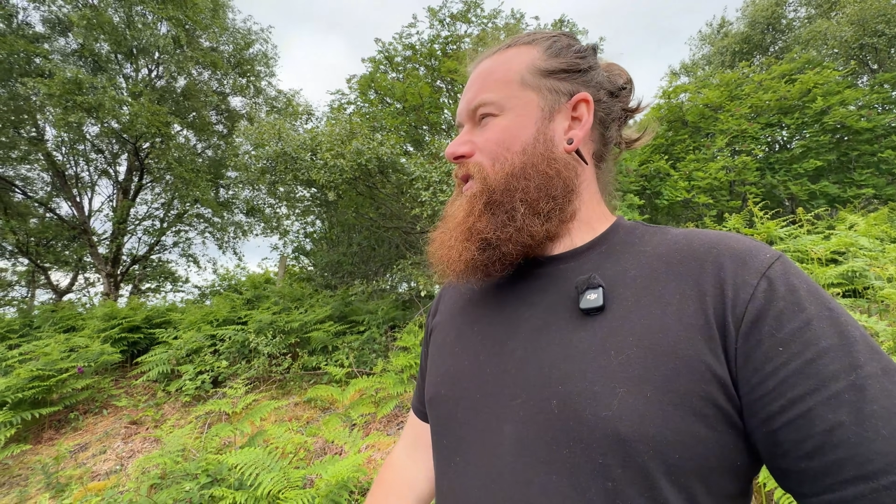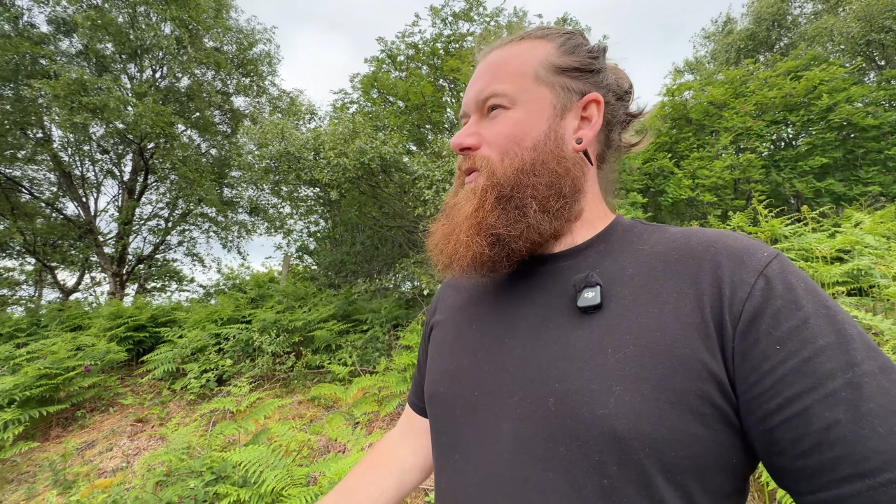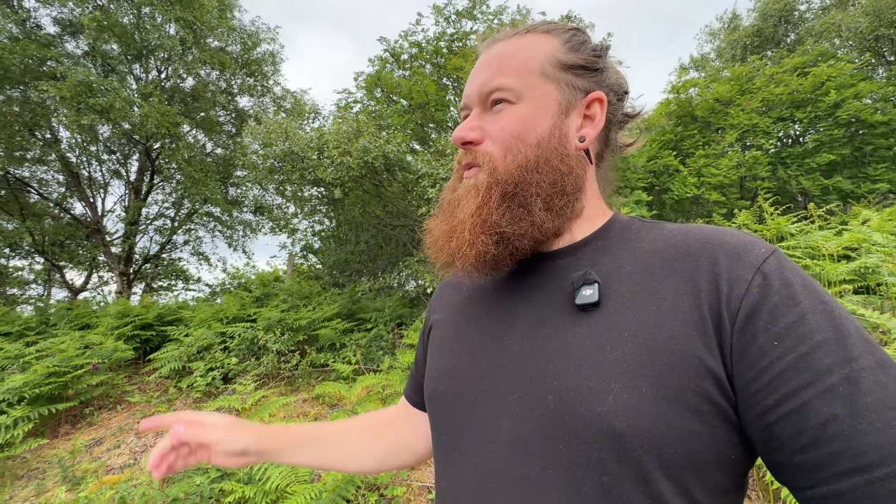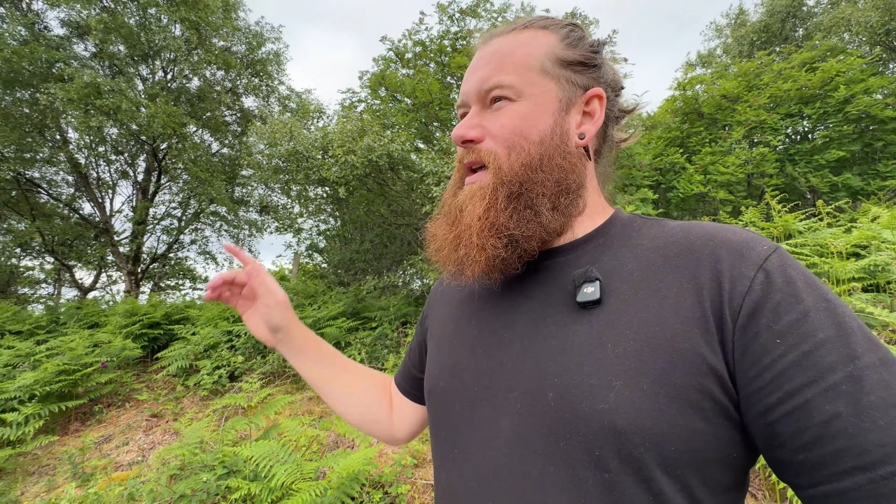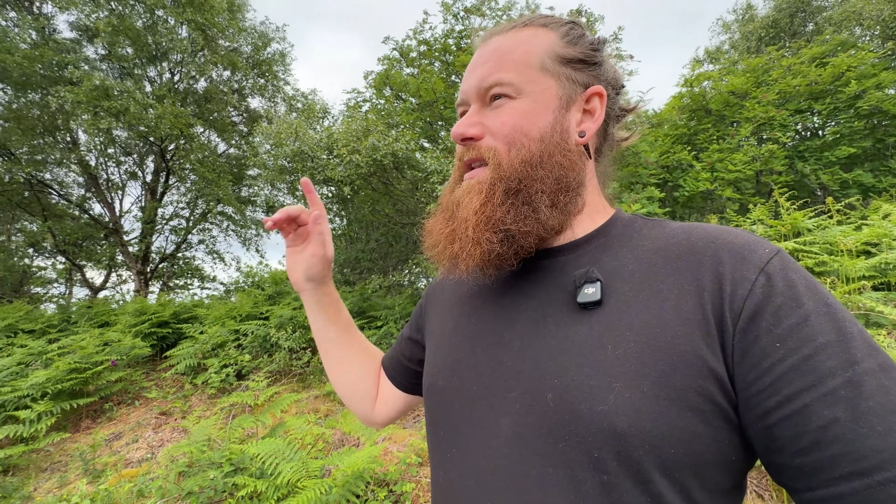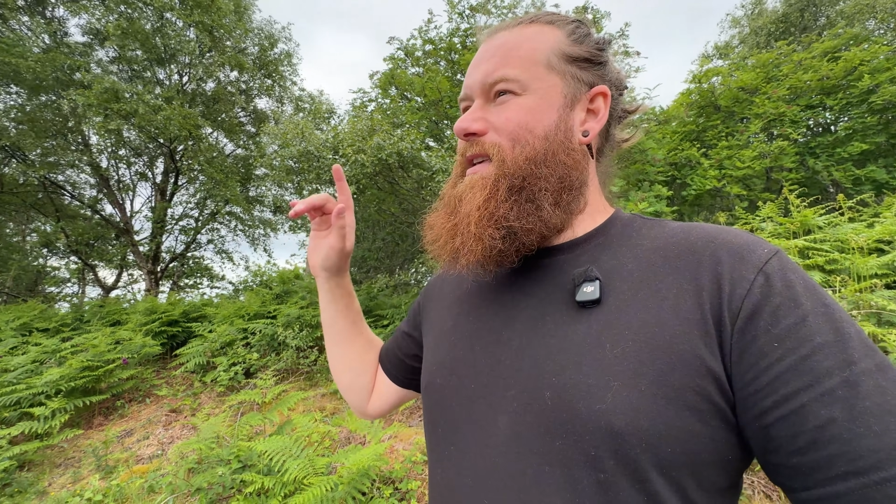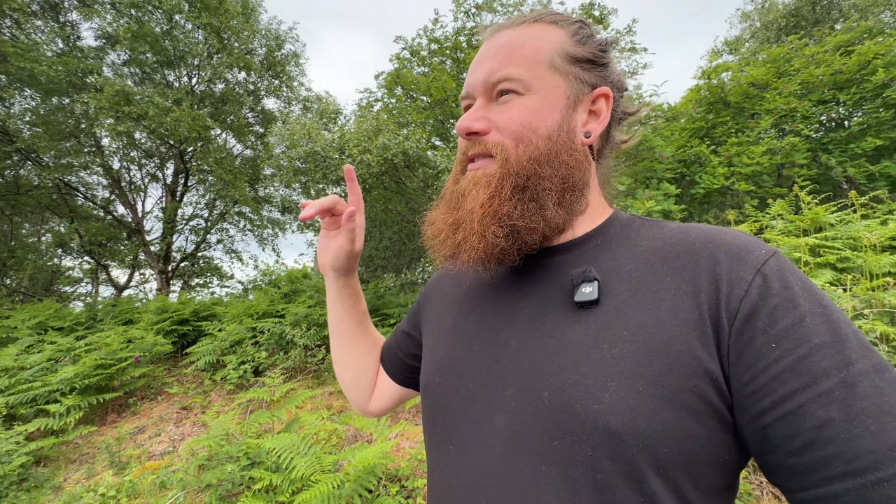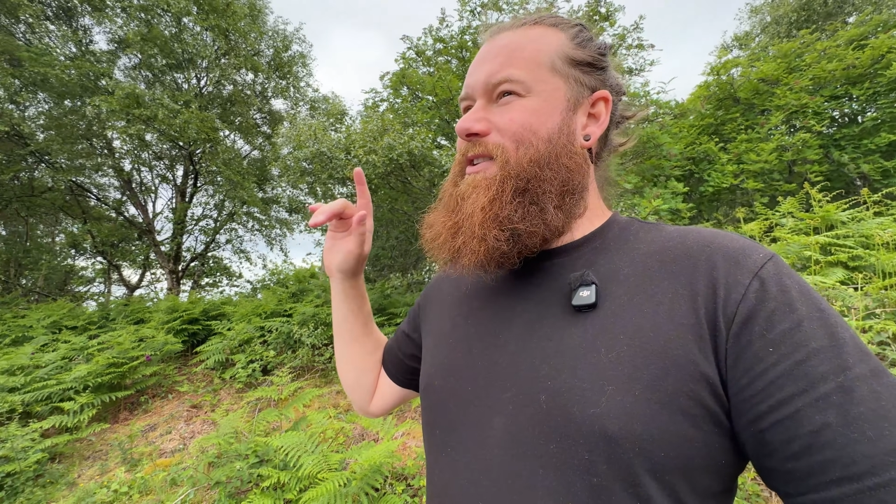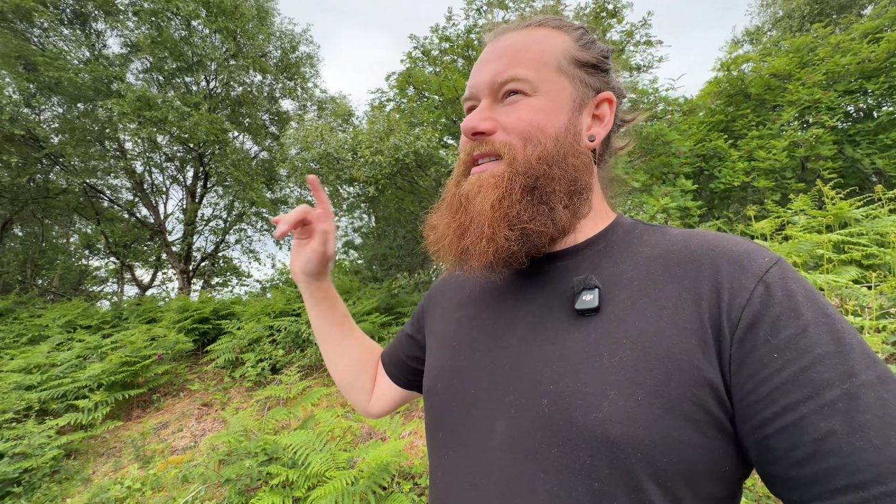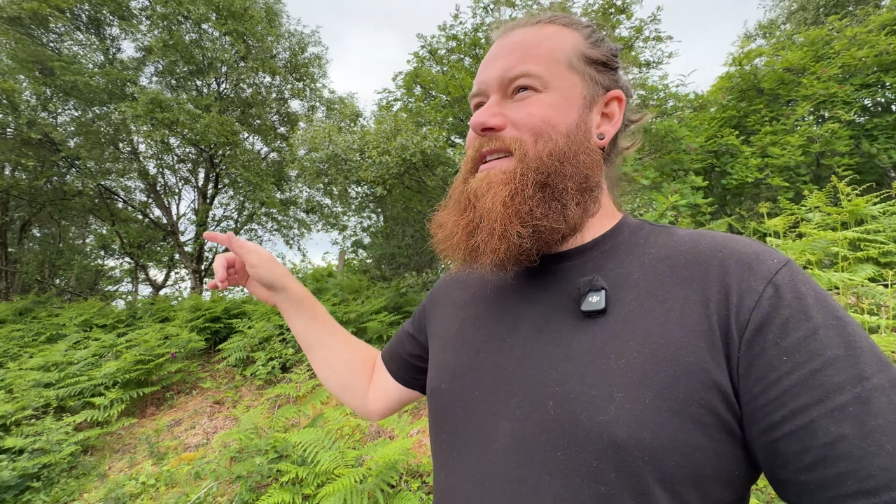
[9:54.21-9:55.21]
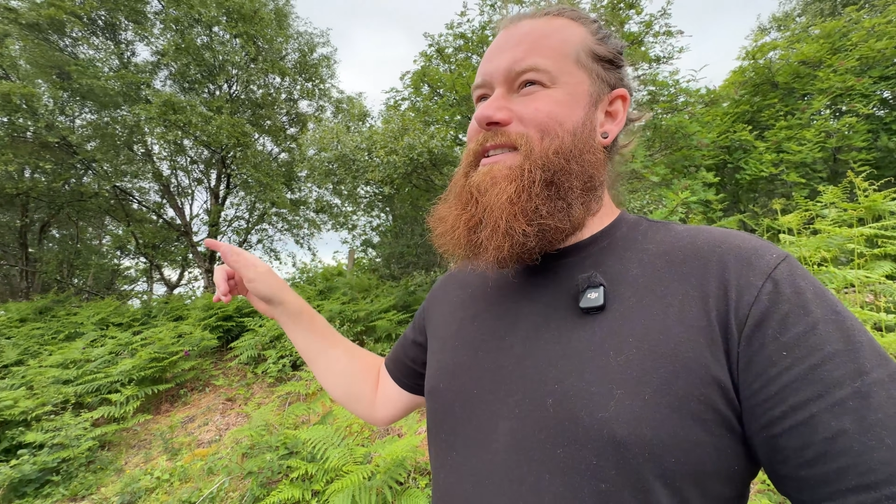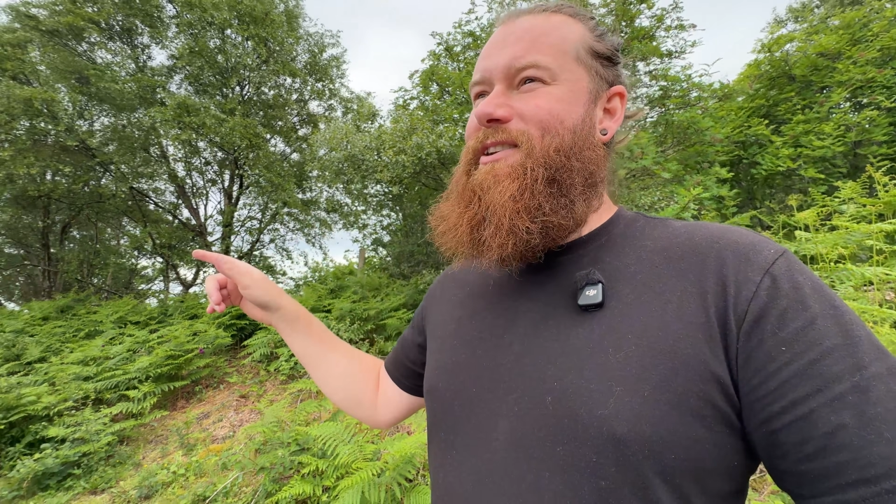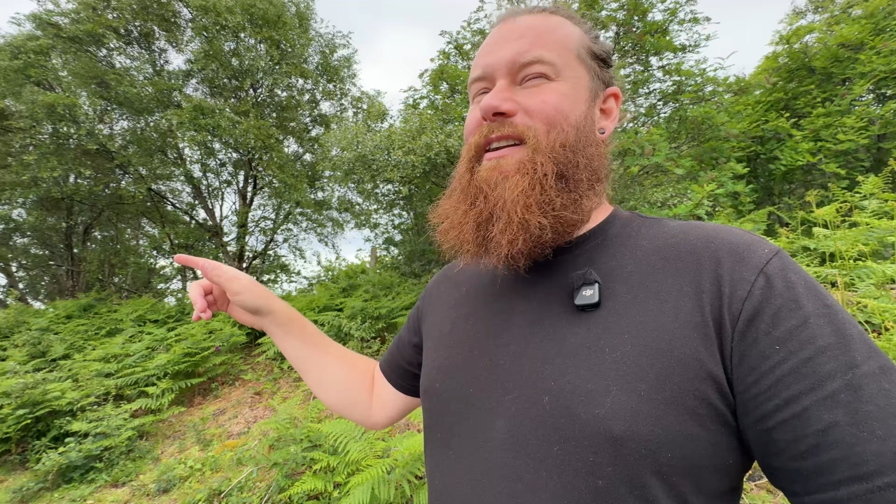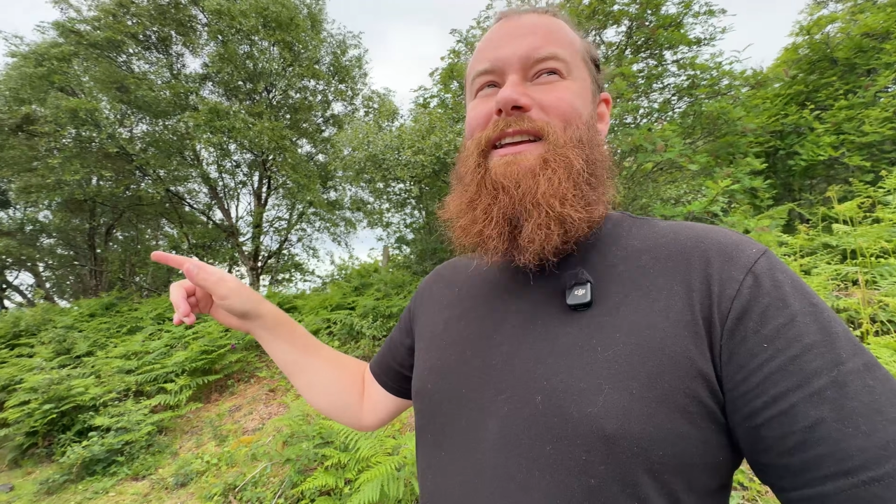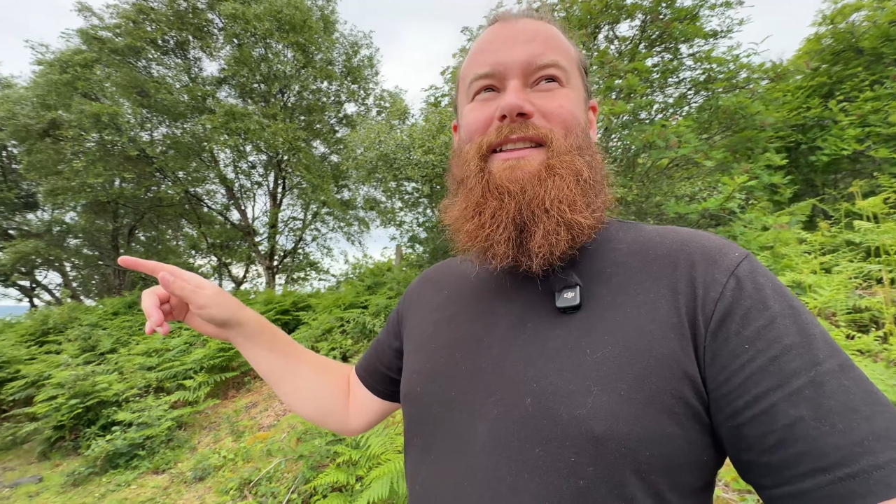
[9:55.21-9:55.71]
When this is
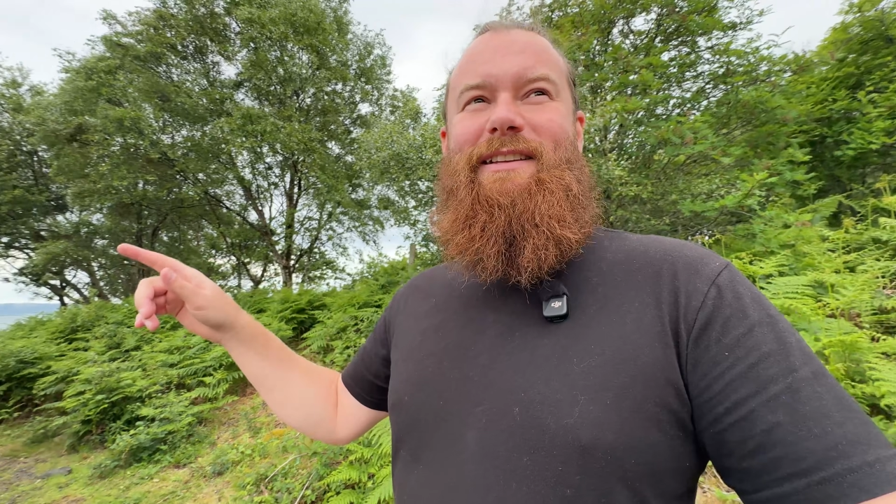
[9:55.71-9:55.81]
sunny,